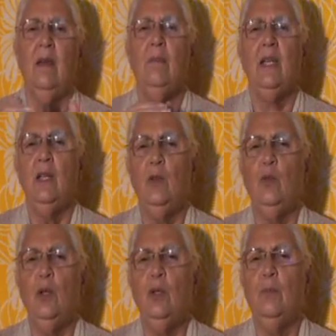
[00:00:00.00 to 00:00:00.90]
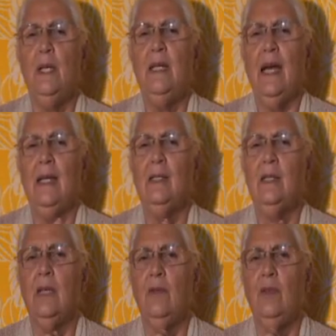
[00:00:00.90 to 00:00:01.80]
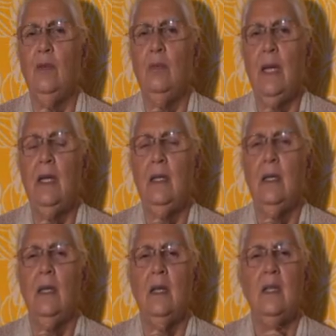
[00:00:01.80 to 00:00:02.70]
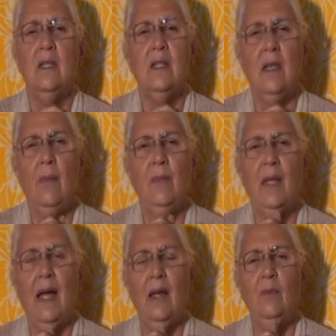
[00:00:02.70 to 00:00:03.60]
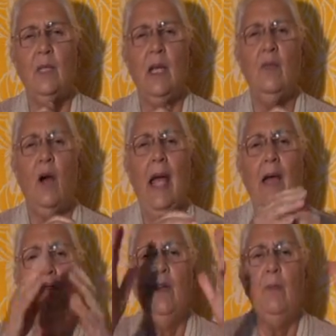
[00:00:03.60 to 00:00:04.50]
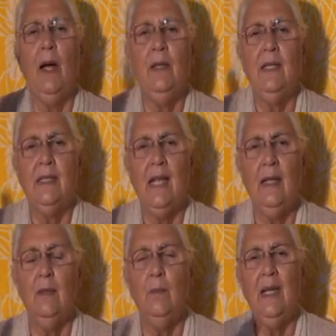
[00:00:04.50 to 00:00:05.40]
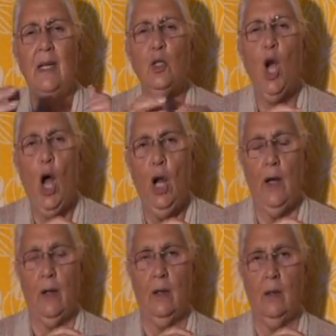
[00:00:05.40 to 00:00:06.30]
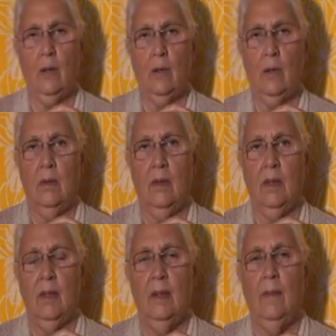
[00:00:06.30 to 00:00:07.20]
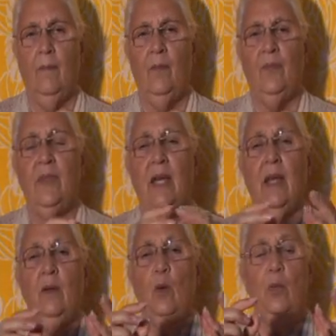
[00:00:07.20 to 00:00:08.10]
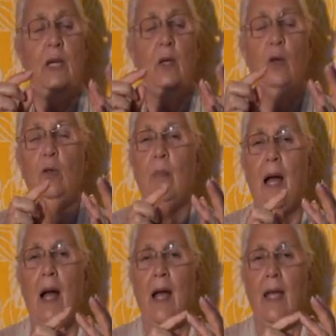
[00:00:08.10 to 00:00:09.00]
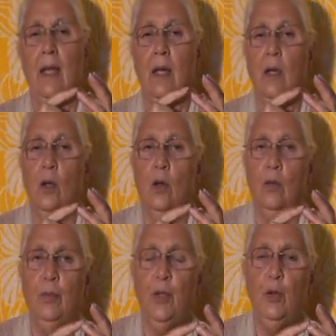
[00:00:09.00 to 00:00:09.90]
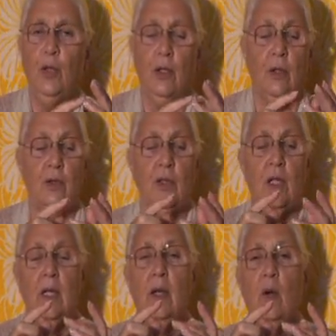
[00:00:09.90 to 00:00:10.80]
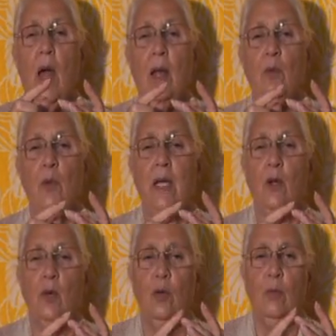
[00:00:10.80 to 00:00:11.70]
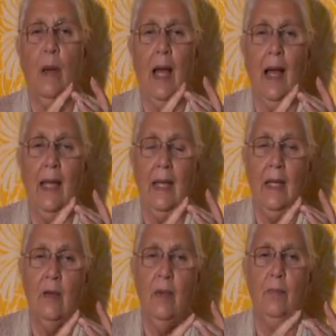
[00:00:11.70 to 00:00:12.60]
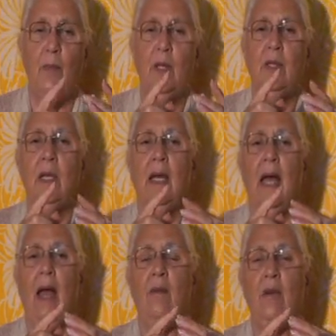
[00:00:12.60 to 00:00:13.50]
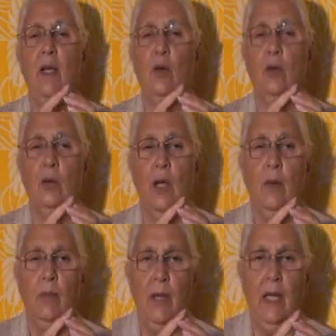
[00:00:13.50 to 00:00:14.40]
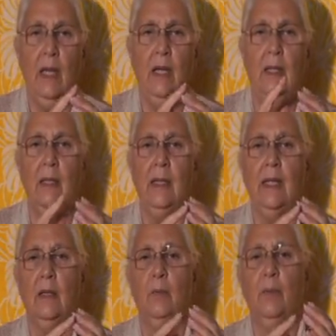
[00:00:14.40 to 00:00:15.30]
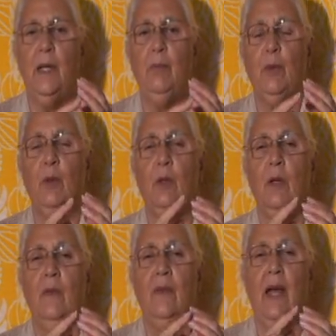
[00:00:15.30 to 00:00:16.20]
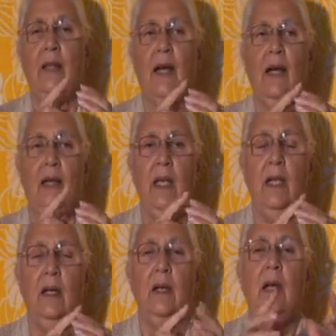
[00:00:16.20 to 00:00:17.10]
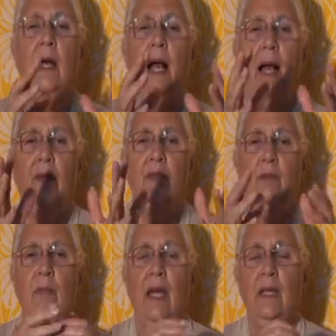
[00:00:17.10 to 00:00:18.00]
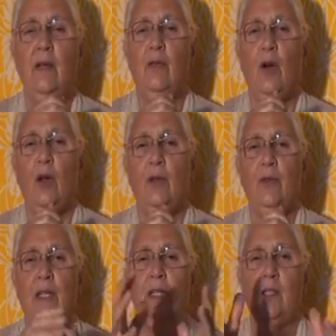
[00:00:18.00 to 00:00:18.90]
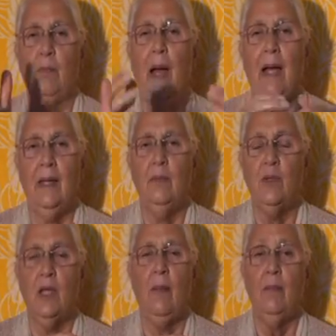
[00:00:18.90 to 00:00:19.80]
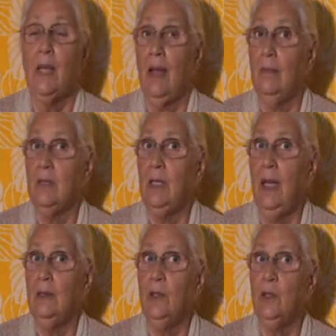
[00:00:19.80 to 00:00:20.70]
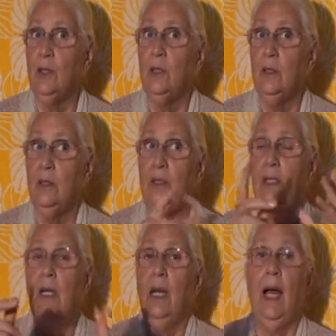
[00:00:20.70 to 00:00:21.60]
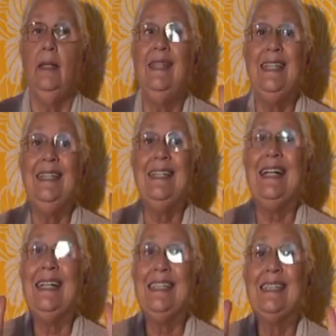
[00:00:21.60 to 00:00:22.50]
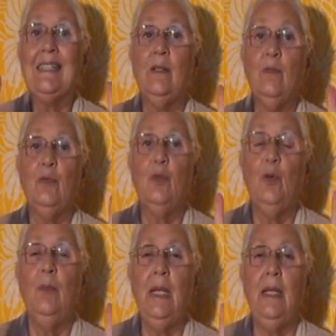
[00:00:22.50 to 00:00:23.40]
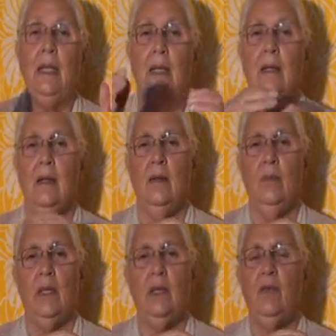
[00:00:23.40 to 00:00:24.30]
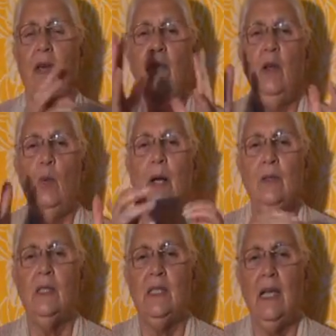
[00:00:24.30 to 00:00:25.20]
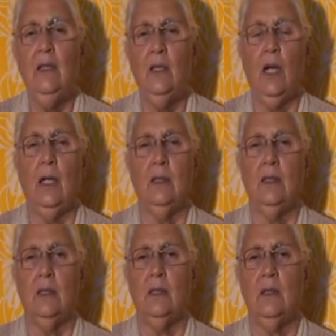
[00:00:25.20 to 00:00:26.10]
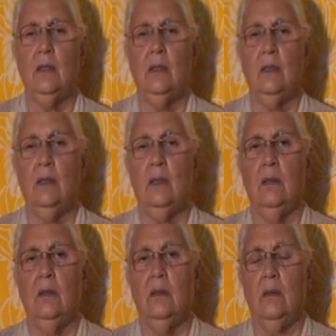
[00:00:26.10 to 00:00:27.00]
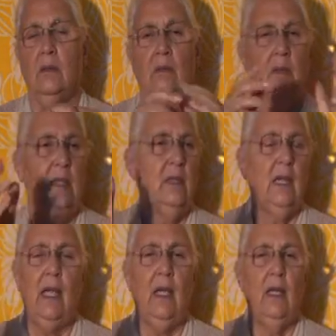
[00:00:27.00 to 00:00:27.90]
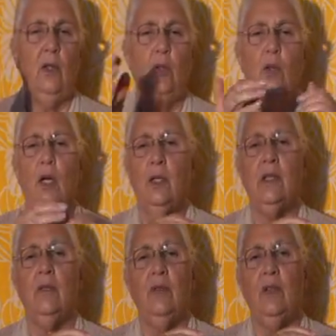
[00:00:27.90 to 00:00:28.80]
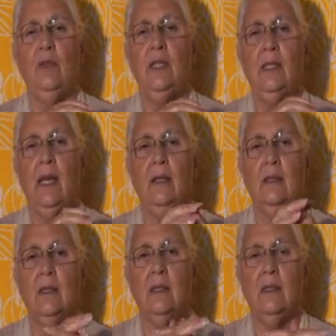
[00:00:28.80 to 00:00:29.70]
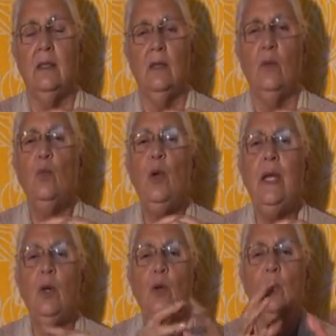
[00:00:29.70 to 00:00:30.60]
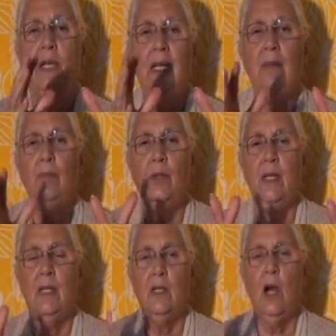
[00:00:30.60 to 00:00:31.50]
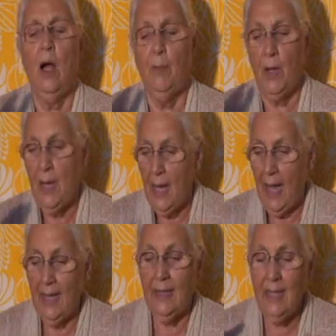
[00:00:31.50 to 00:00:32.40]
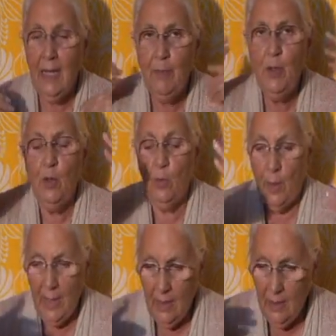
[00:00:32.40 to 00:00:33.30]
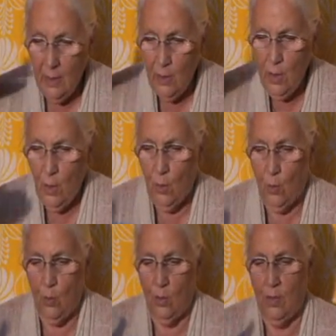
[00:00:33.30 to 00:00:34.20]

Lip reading: But it would be nice if you made, sometimes, if everybody sent me a dollar, then we could buy computers and we could buy equipment and we could pay the little people that are here and the many volunteers buy them sometimes lunch. See, I didn't ask for me, but if everyone sent us, let's say $2.50, we could keep this up and keep you in the know,